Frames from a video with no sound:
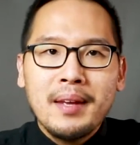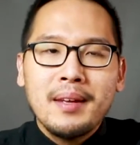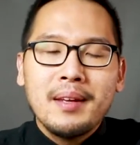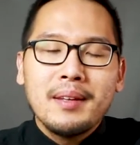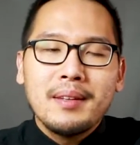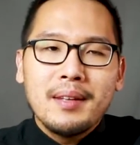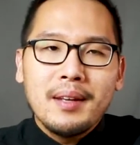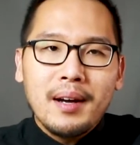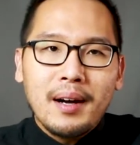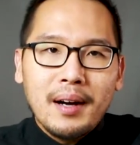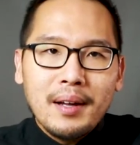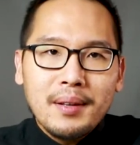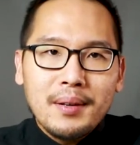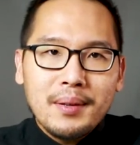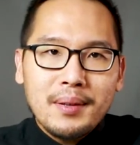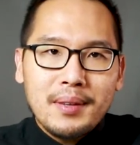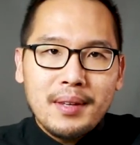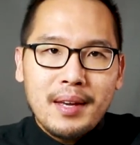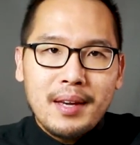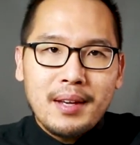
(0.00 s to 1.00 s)
The other
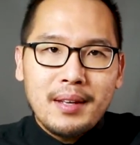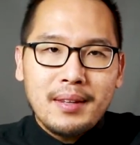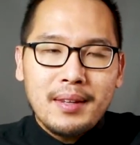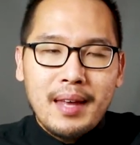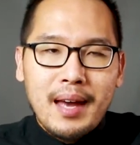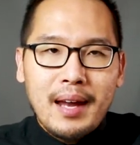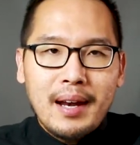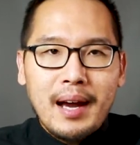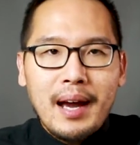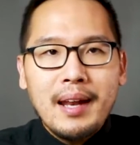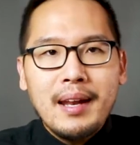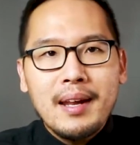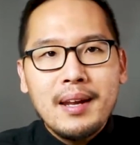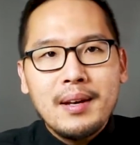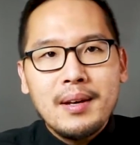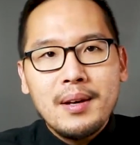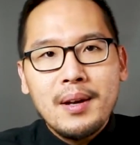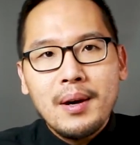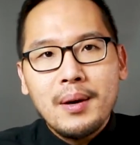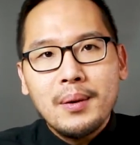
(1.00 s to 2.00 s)
thing that I
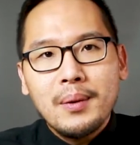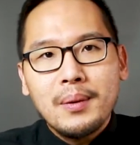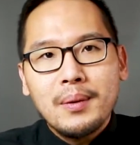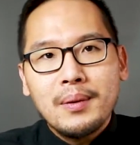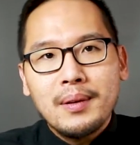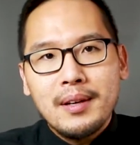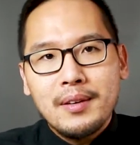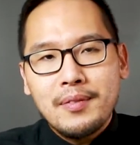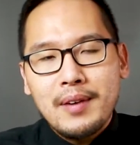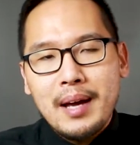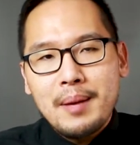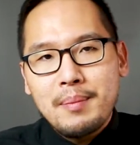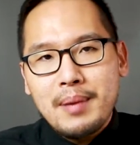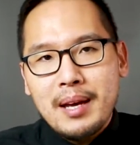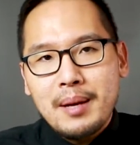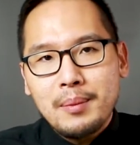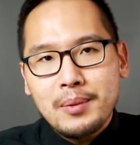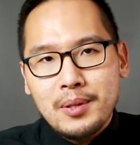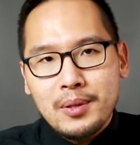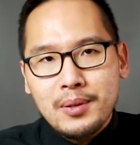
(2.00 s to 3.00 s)
didn't know if I'd be
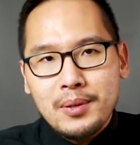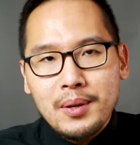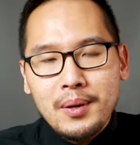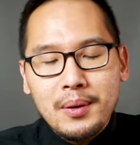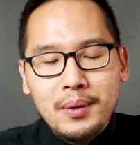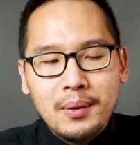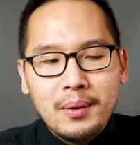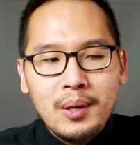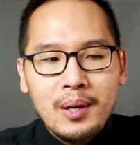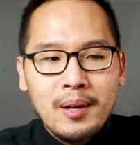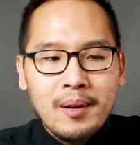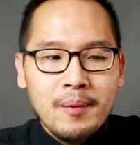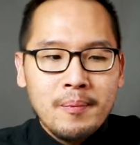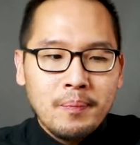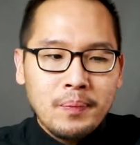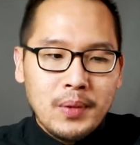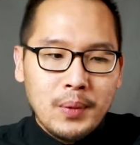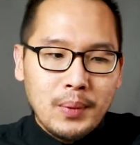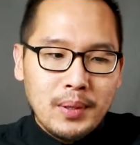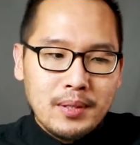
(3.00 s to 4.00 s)
able to do
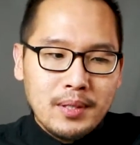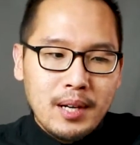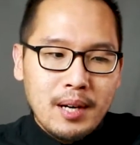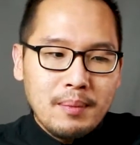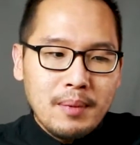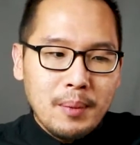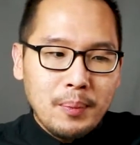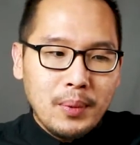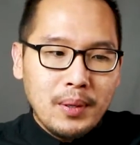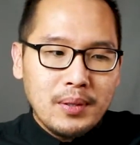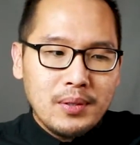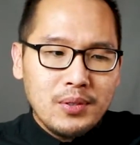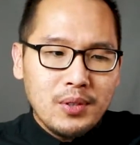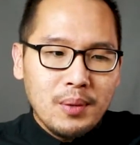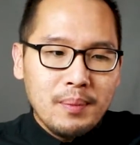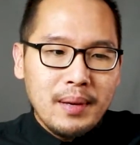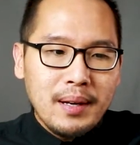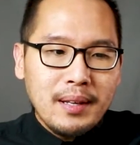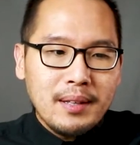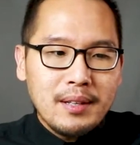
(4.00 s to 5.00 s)
was come up with so
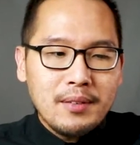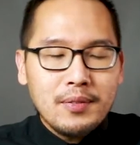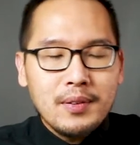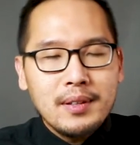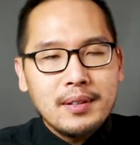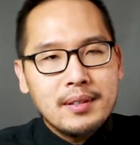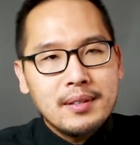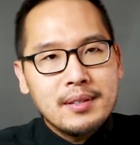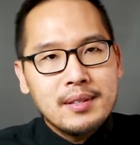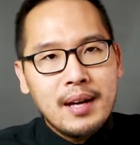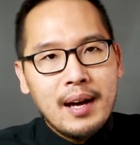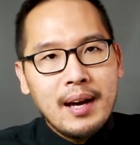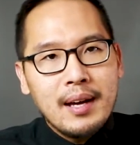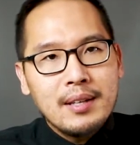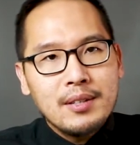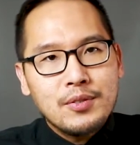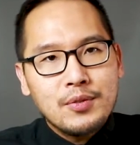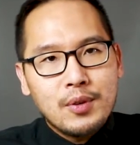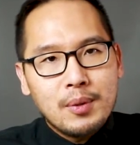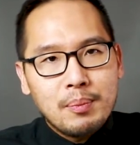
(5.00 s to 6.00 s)
many different
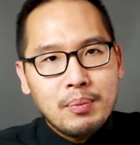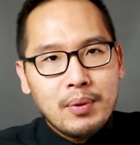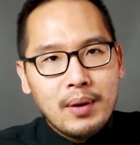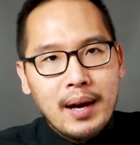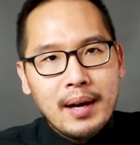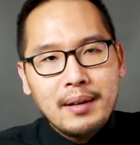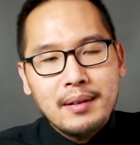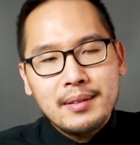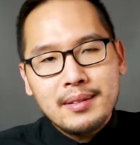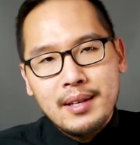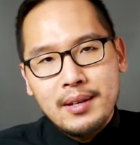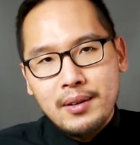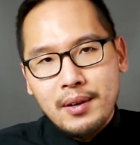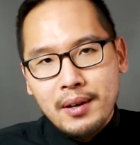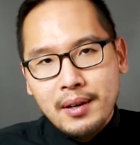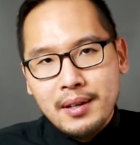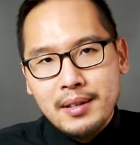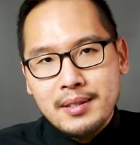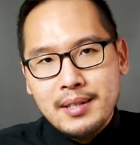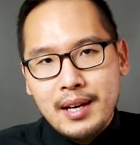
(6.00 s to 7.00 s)
designs for products and
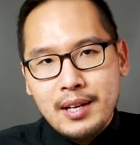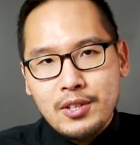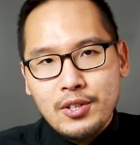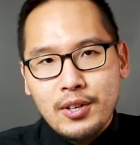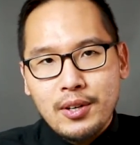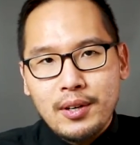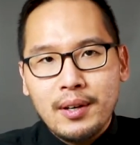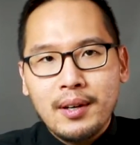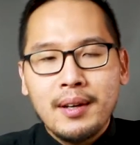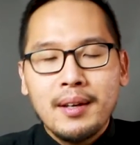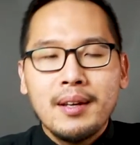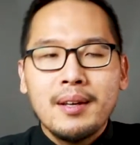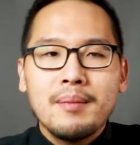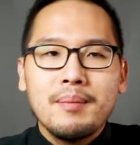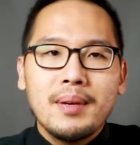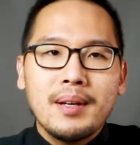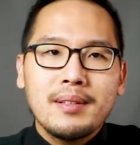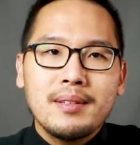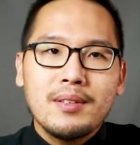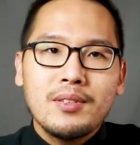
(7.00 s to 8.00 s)
architecture,
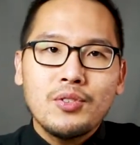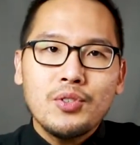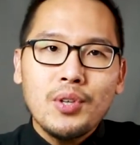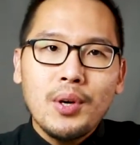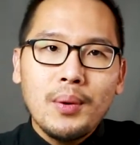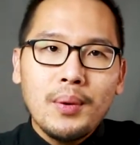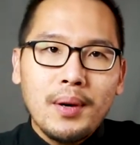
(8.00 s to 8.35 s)
because it's so